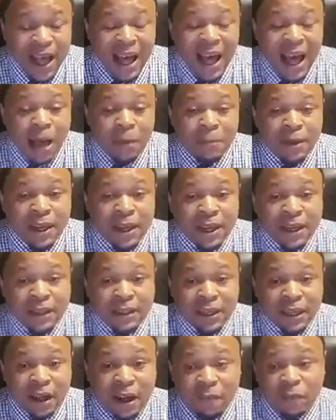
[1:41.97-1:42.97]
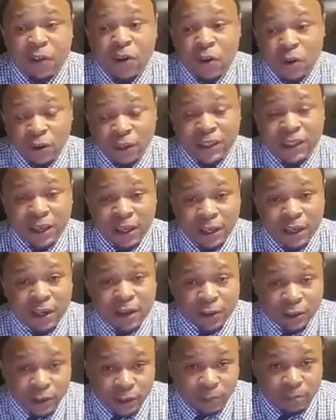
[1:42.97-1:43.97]
I mean, of course I
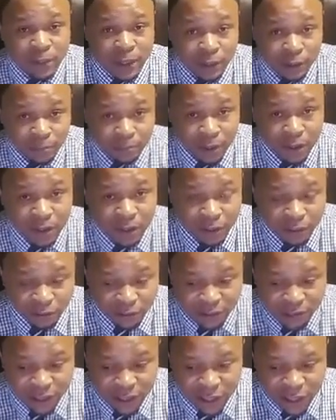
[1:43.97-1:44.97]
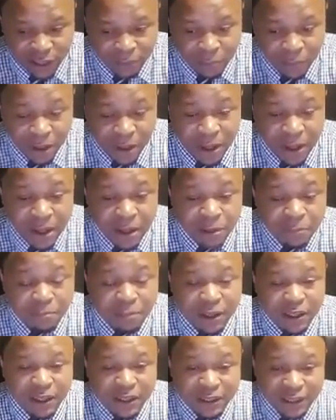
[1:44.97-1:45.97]
encourage you to pay your bills on time,
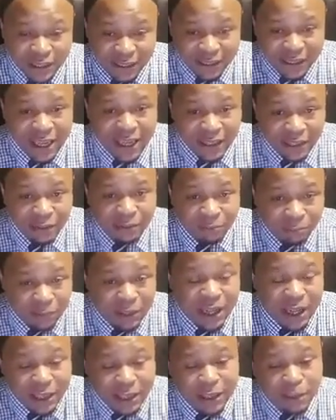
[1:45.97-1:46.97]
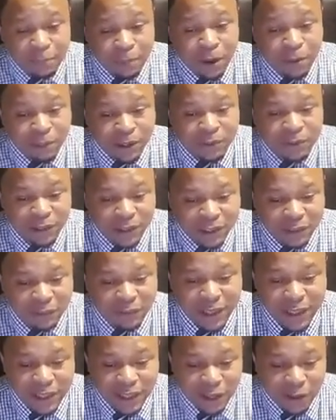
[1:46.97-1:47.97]
and that's kind of the purpose for this
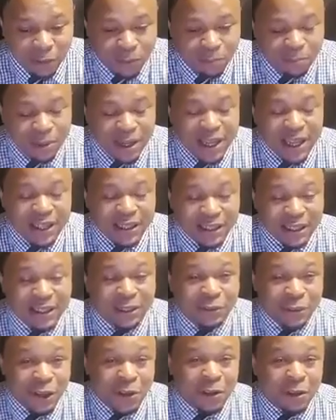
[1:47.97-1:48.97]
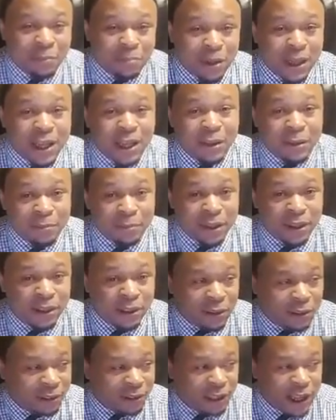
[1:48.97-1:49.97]
video. But did you know that paying your bills
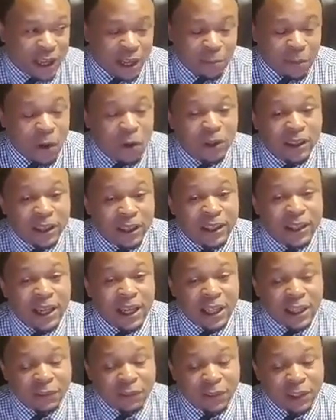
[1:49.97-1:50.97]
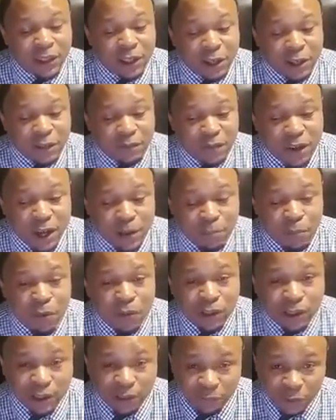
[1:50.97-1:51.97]
on time only accounts for 35
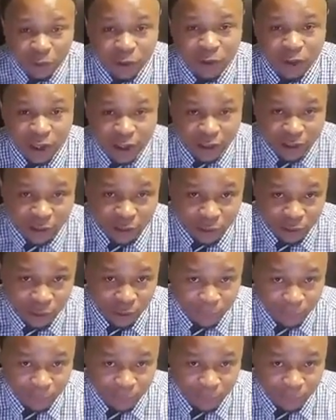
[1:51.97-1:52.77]
points of your credit score?